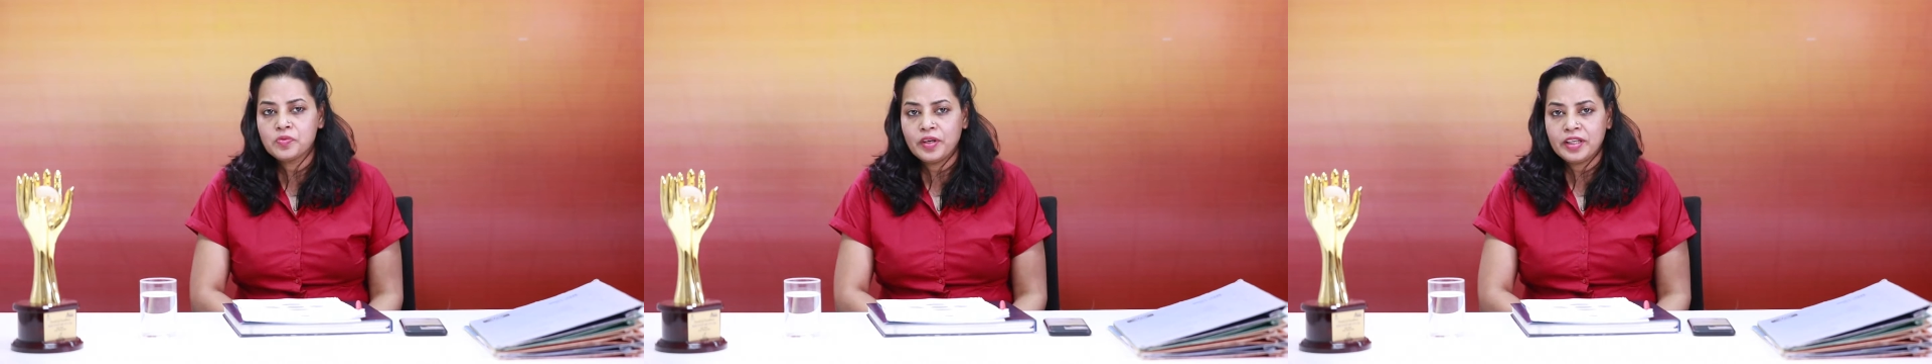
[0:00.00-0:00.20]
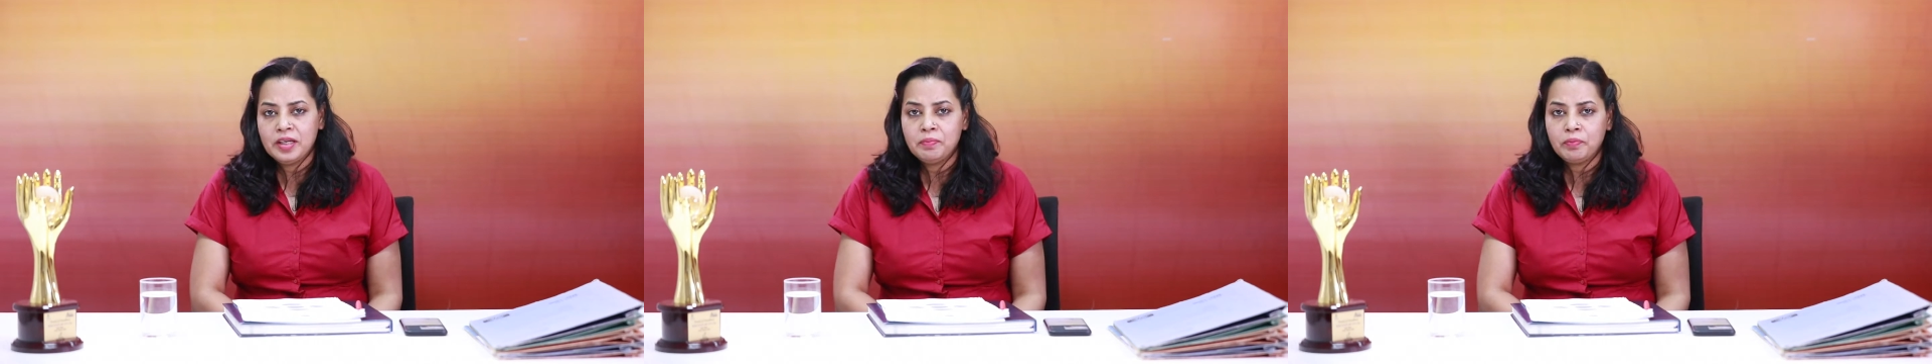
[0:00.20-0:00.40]

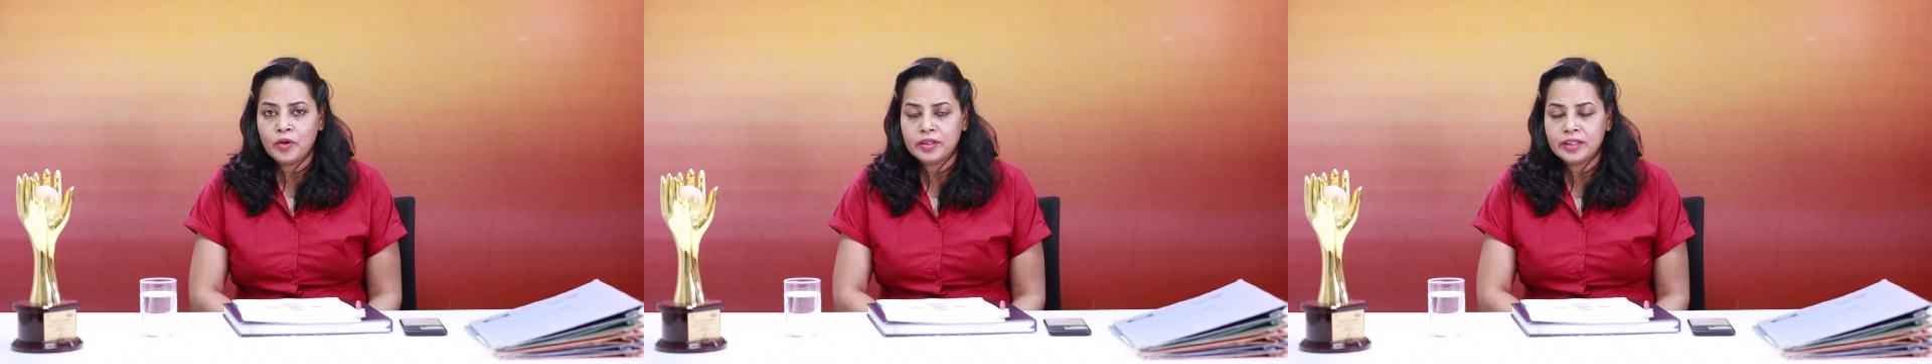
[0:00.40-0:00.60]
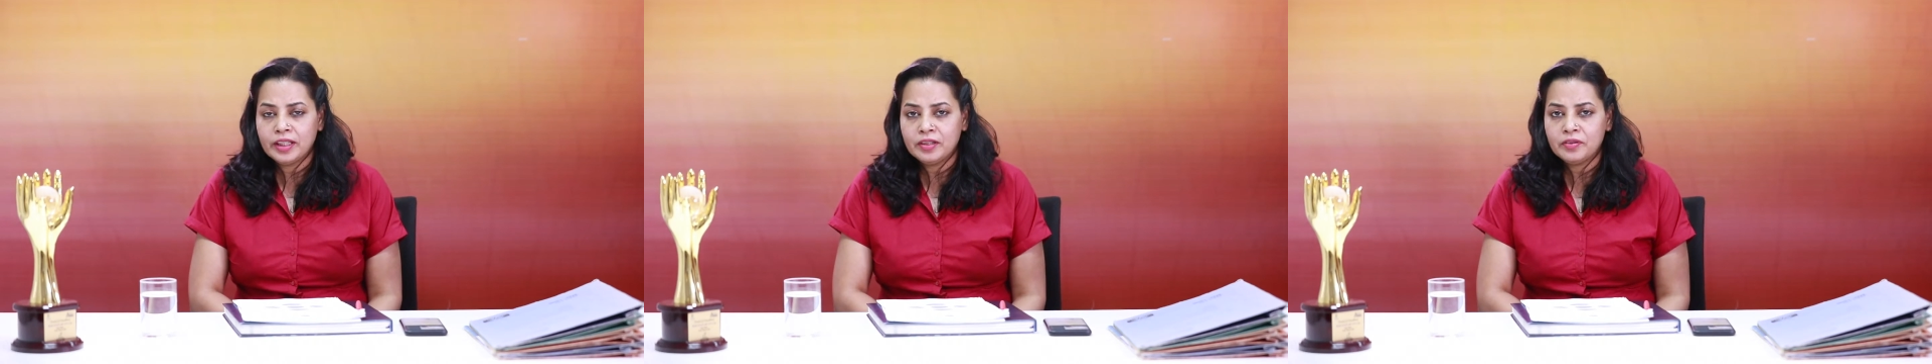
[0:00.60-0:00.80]
very
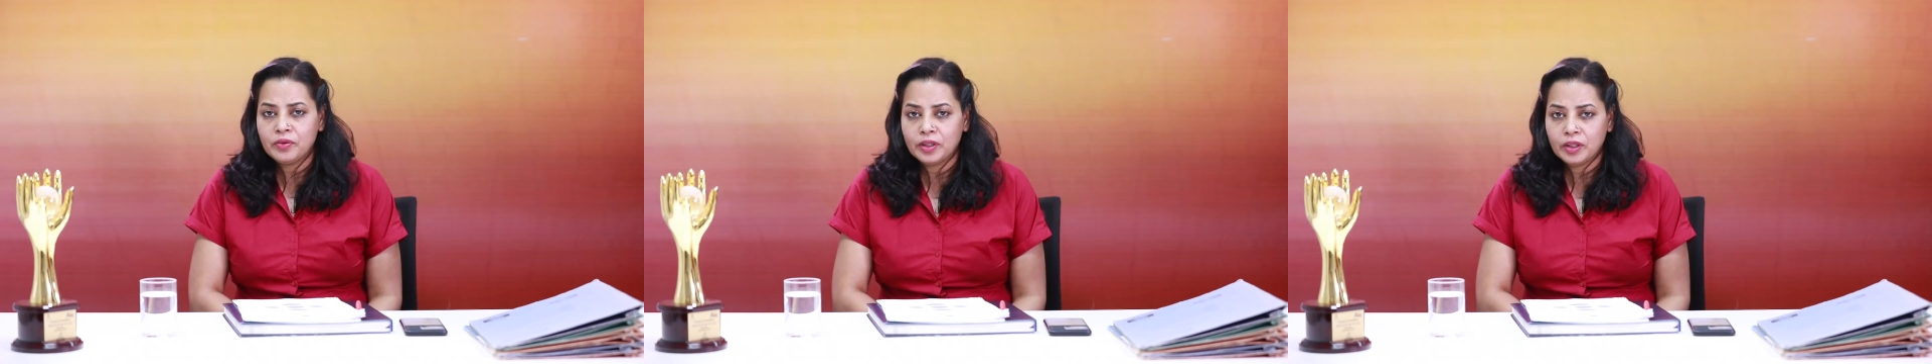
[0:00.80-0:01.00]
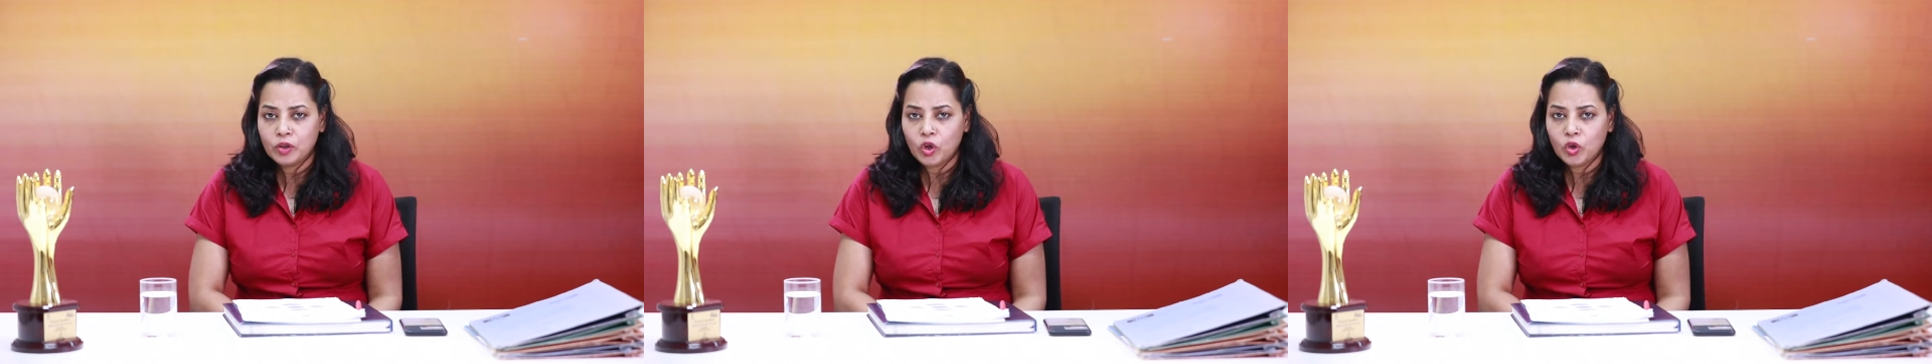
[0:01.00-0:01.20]
important
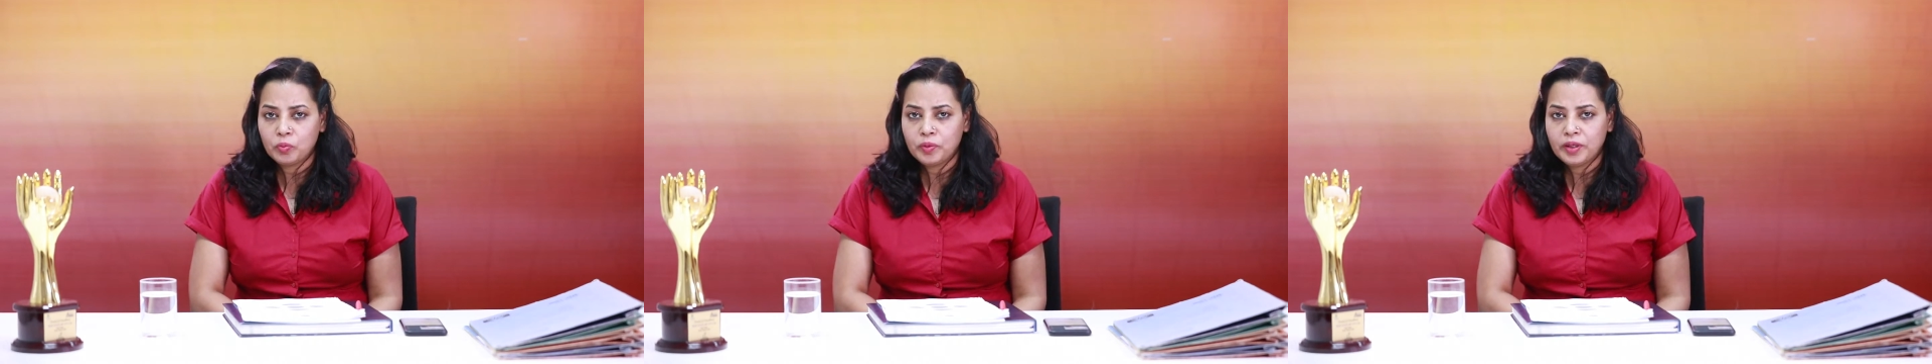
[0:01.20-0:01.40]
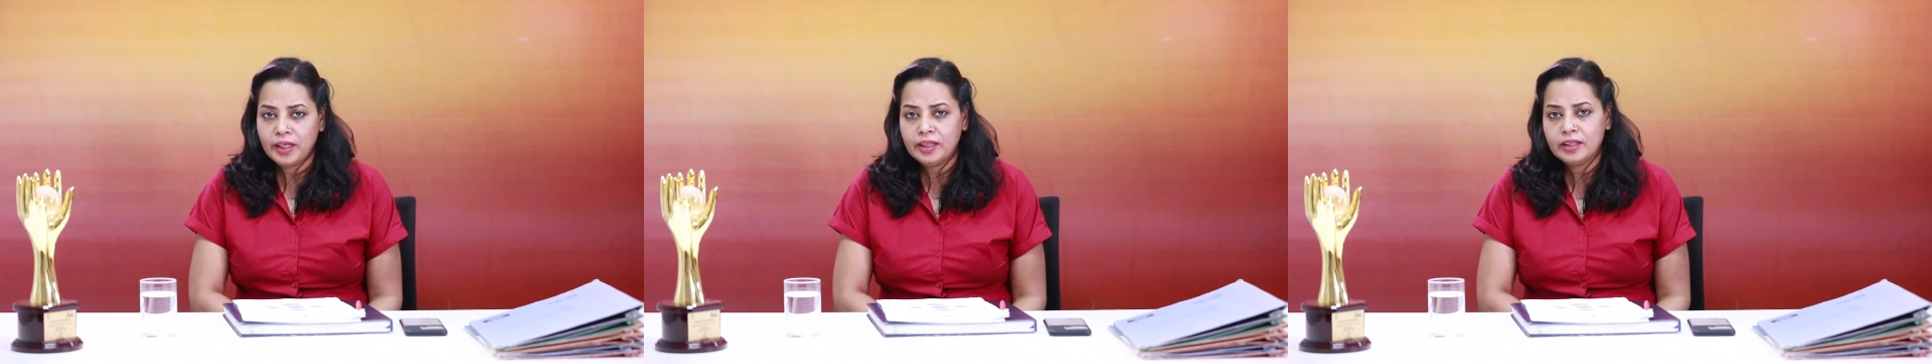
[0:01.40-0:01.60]
for a
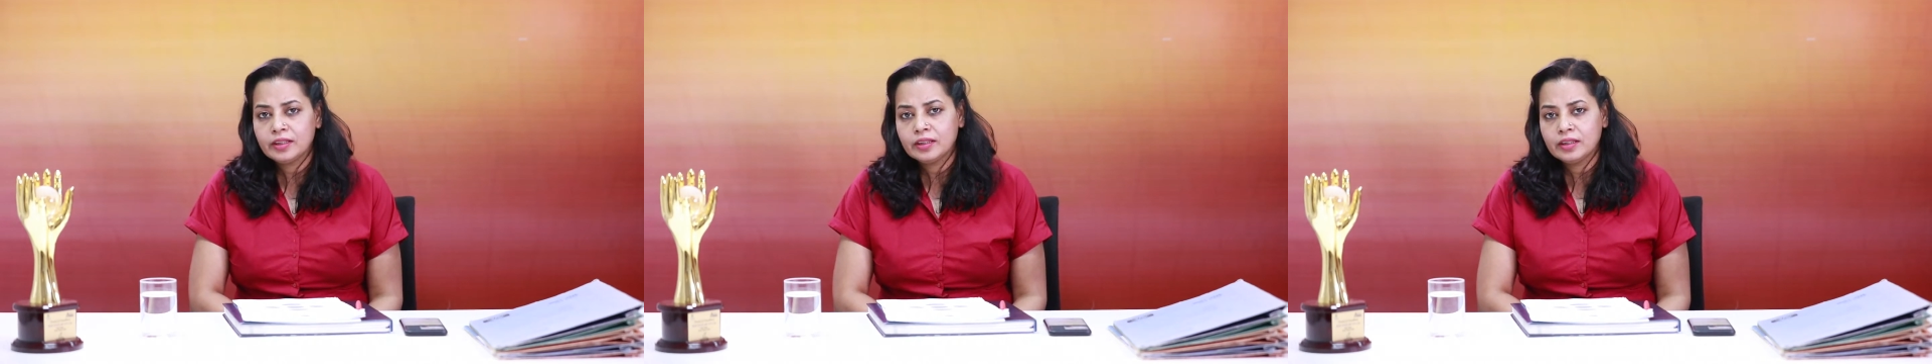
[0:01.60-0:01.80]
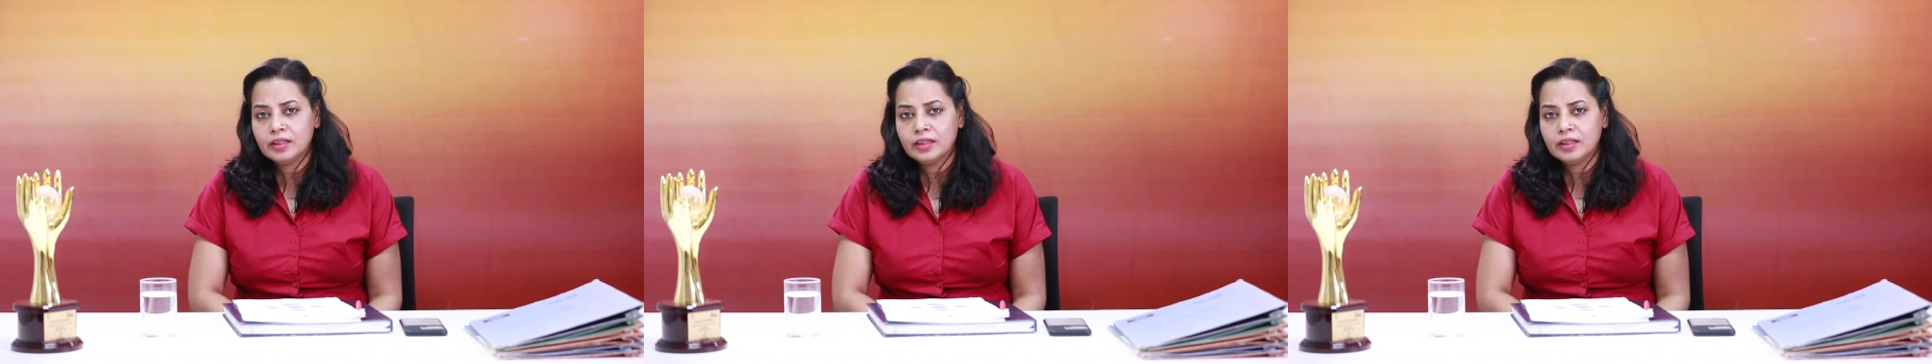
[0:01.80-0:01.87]
corporate.